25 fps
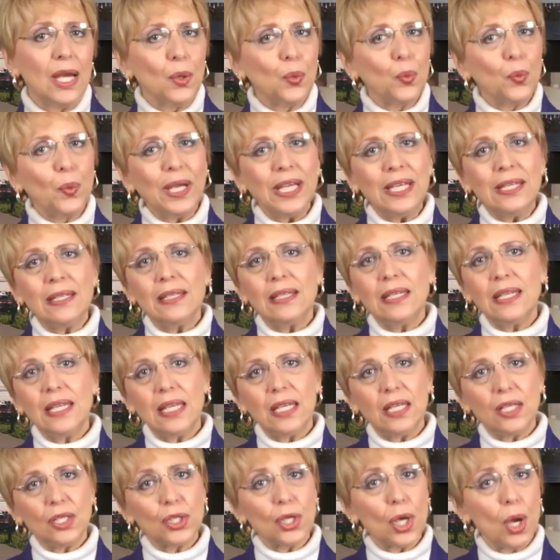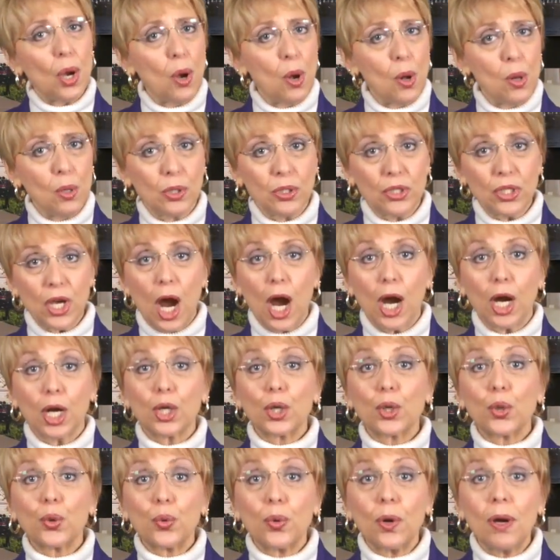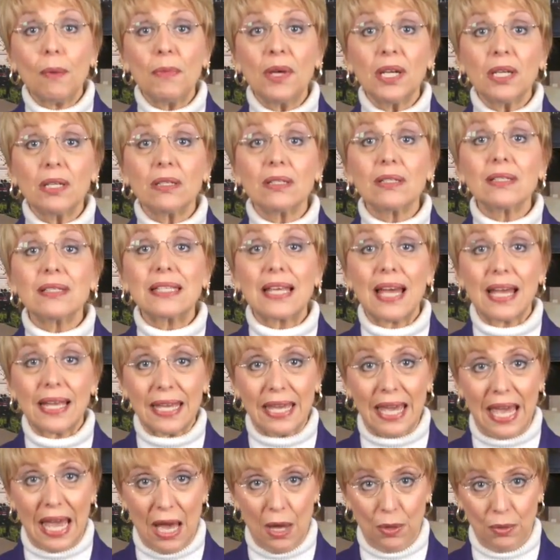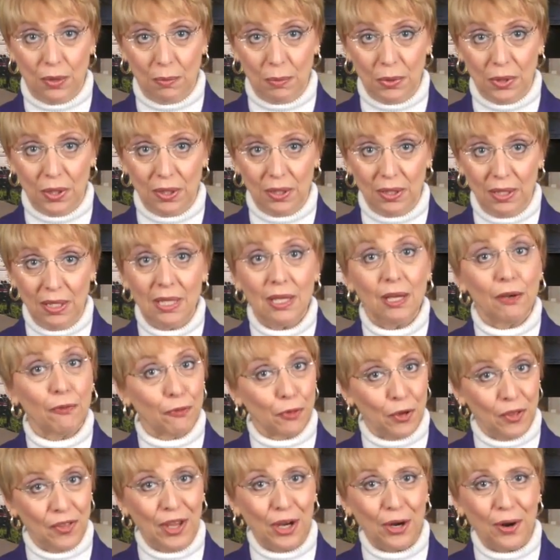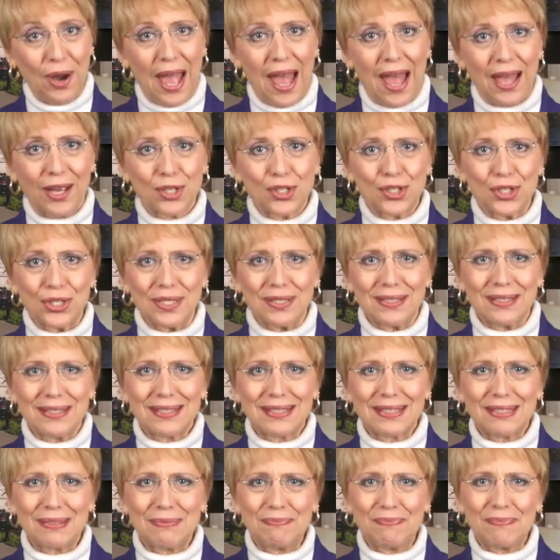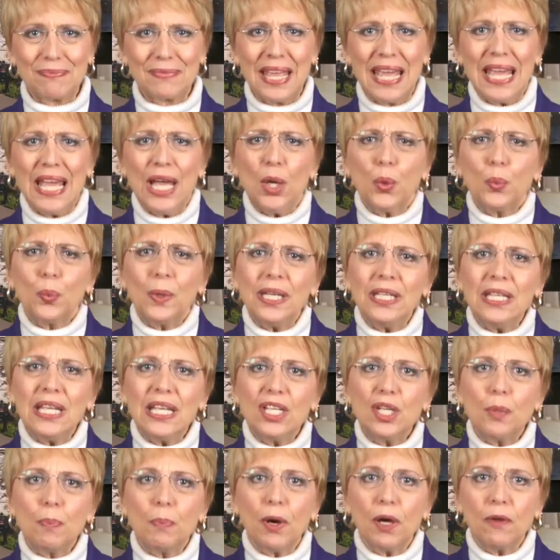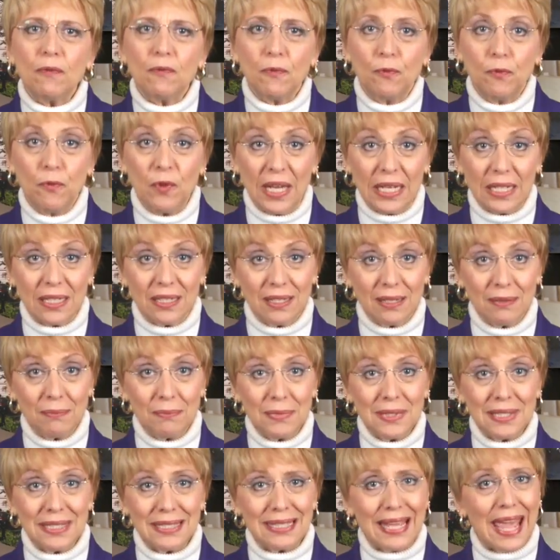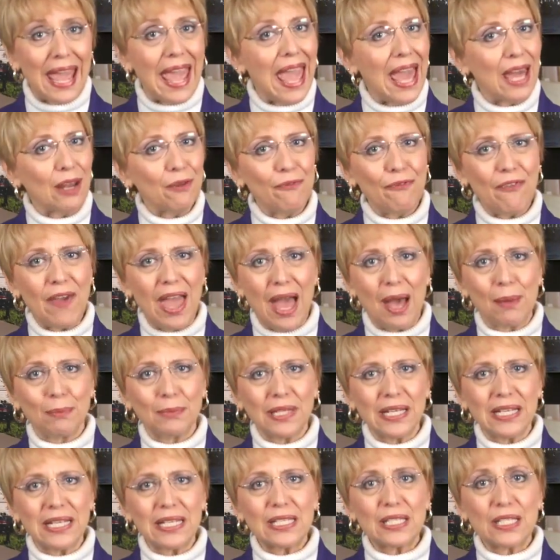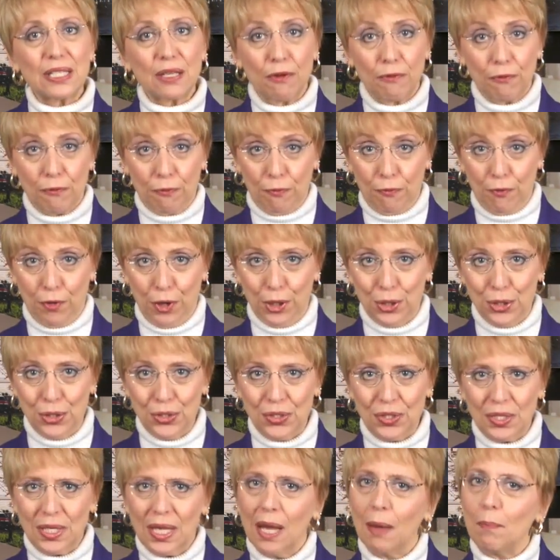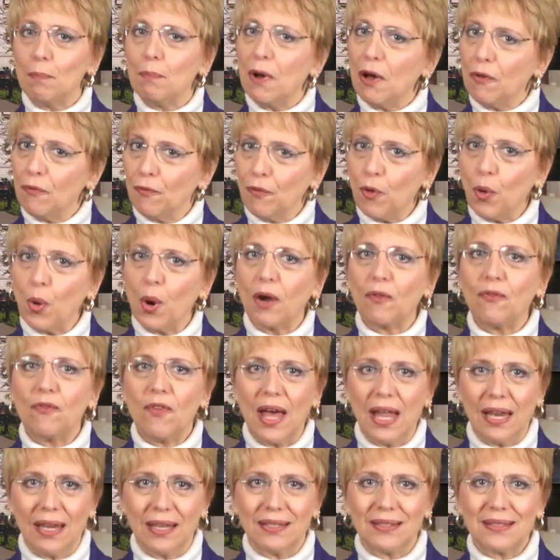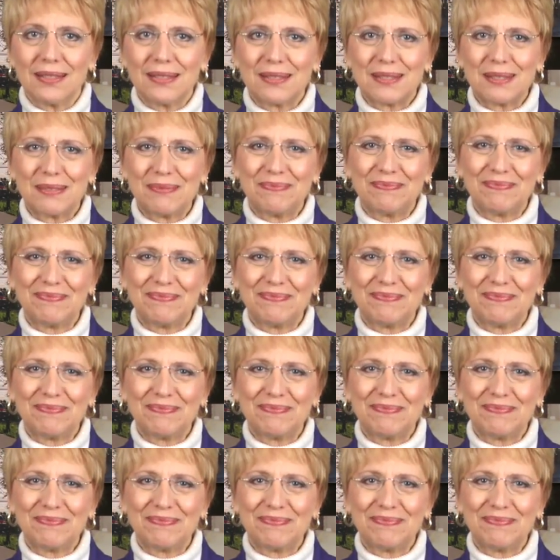We need to hold our criminals accountable for their actions. We need to put victims and families first before felons.